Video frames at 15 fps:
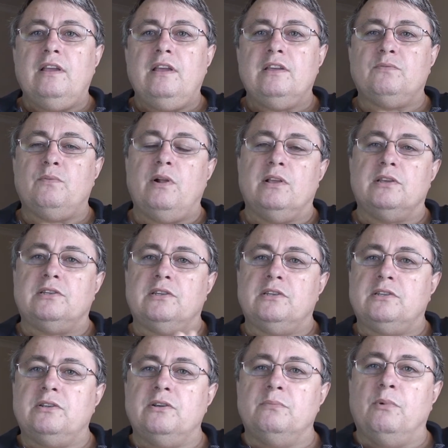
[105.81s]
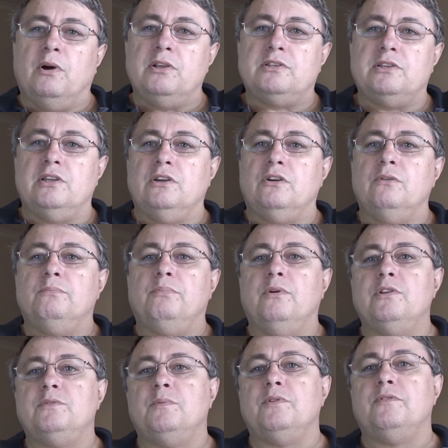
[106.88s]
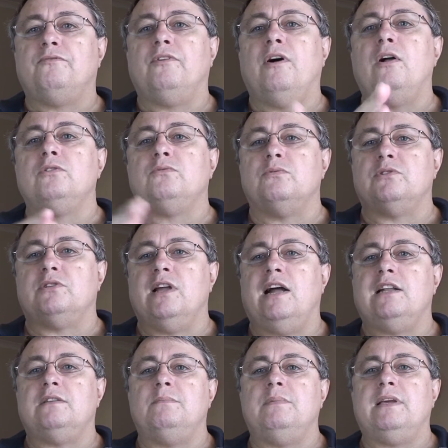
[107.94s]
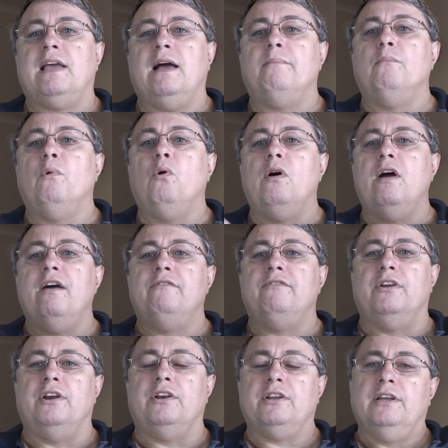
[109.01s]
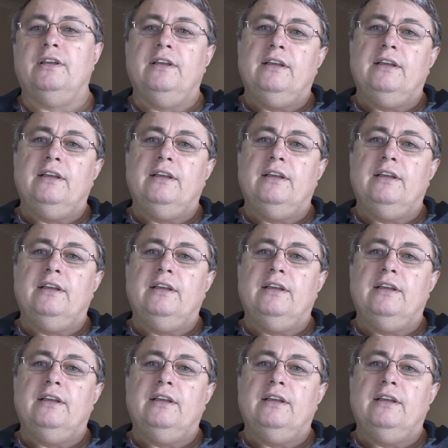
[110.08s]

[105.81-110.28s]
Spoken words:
as well as you still might see the good points, but the faults will start to become more evident.